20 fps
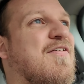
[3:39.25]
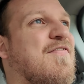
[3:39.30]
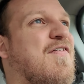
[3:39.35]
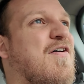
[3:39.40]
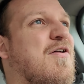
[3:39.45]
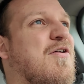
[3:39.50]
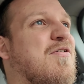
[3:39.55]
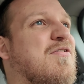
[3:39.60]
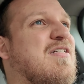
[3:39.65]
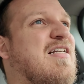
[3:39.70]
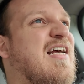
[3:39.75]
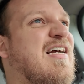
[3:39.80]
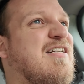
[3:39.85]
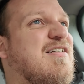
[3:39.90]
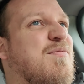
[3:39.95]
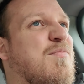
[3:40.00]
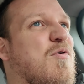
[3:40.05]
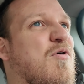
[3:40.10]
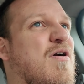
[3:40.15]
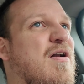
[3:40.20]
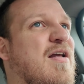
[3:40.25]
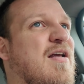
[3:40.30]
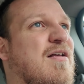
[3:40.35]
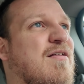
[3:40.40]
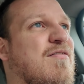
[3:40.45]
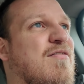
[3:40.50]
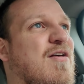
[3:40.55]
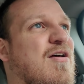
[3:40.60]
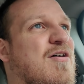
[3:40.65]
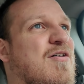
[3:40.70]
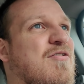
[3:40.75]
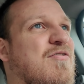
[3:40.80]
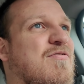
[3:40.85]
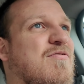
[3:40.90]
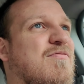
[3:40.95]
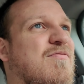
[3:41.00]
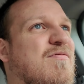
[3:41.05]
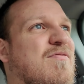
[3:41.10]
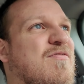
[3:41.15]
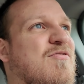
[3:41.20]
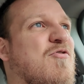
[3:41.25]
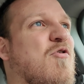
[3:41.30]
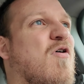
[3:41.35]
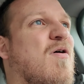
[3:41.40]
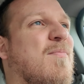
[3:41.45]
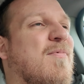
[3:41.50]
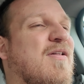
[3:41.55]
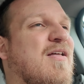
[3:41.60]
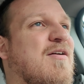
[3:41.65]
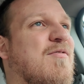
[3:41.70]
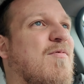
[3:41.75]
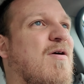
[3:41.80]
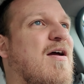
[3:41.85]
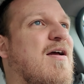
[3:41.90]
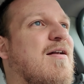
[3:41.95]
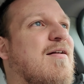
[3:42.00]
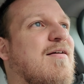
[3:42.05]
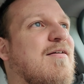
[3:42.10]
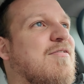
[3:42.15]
the photos next morning, though, normally, right?